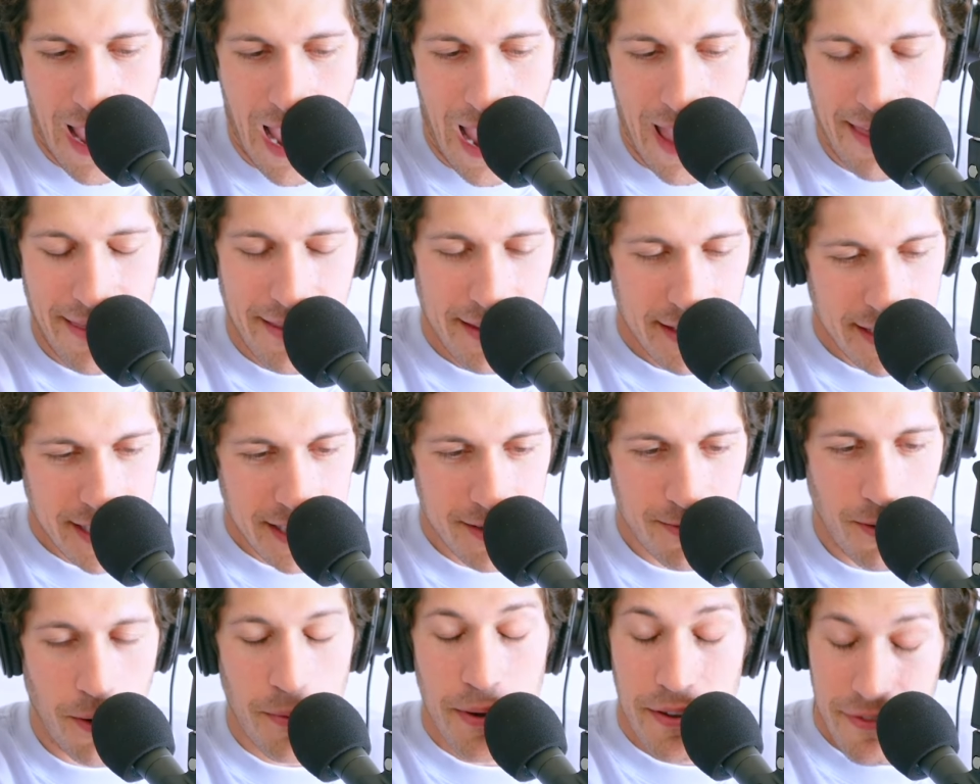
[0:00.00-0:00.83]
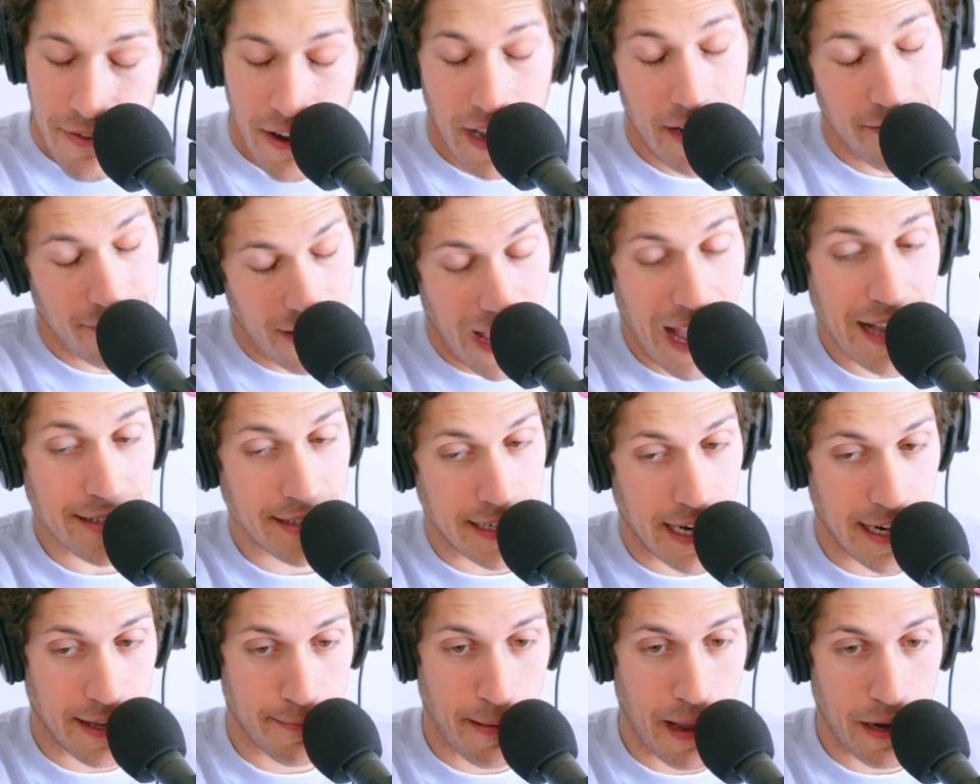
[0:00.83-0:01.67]
And this is what we find
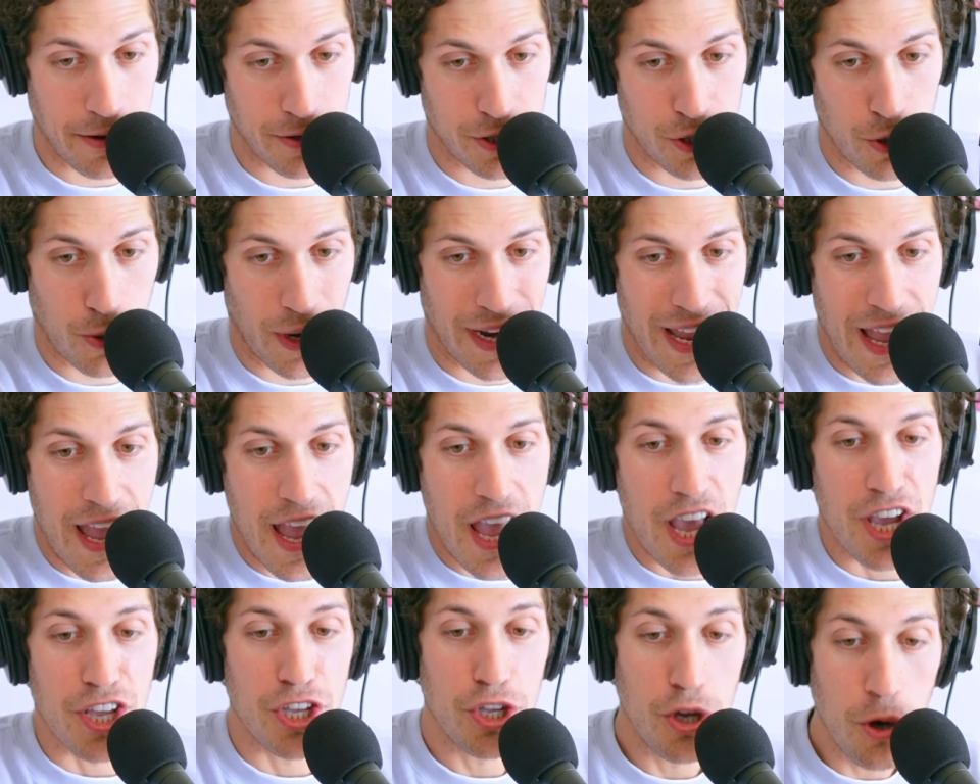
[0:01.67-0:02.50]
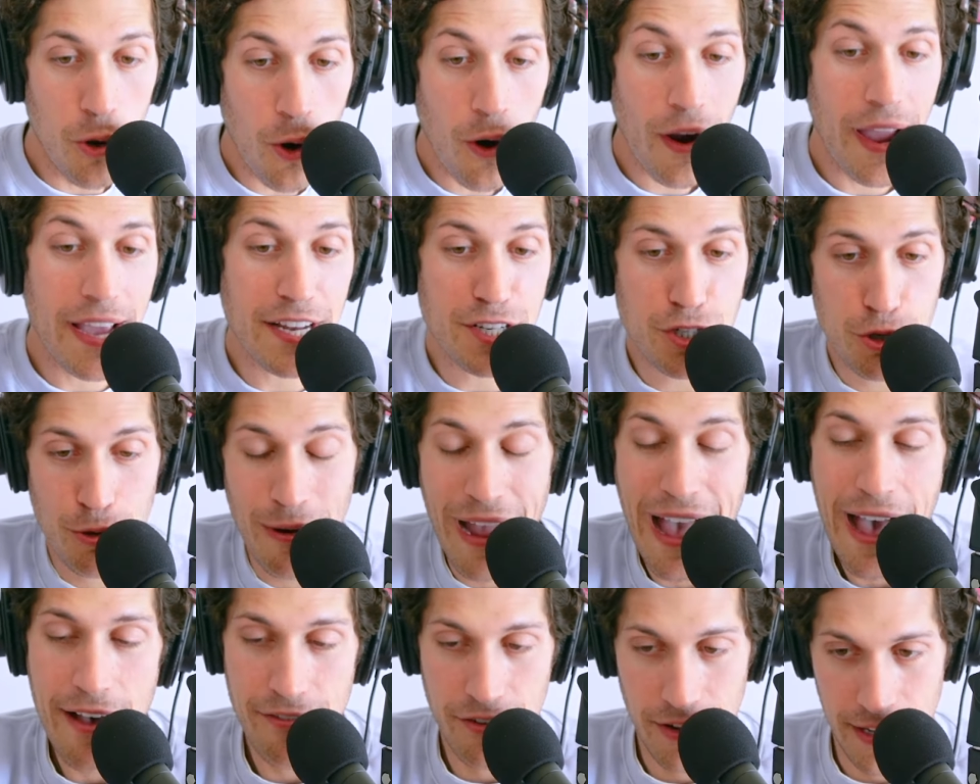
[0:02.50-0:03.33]
fascinating about your story. You are a
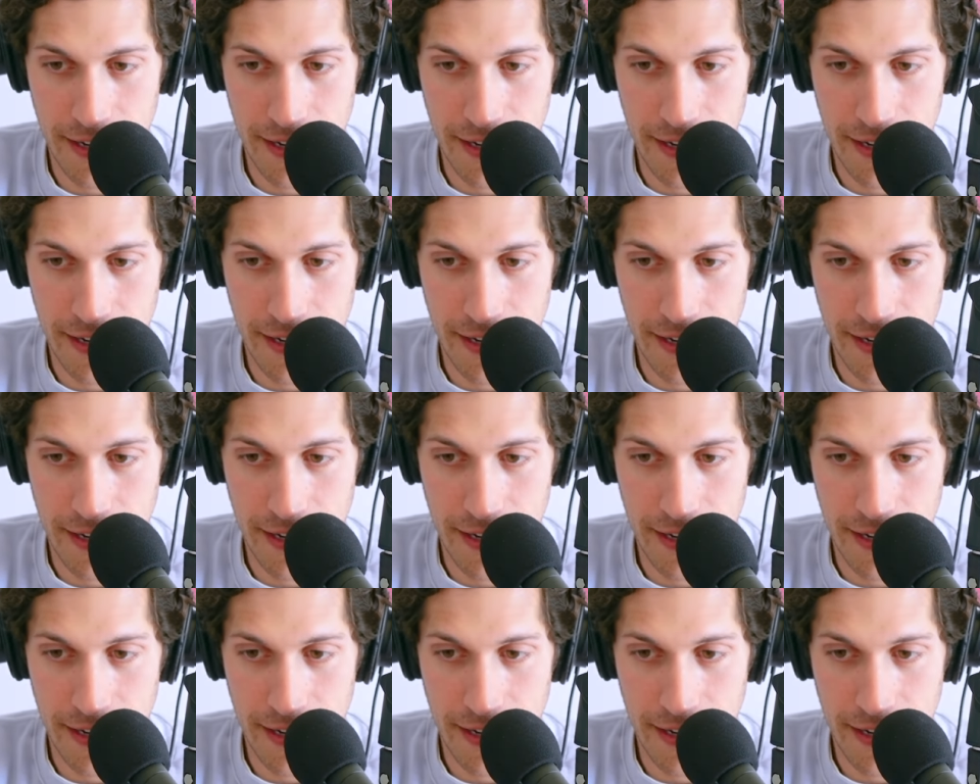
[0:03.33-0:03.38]
travel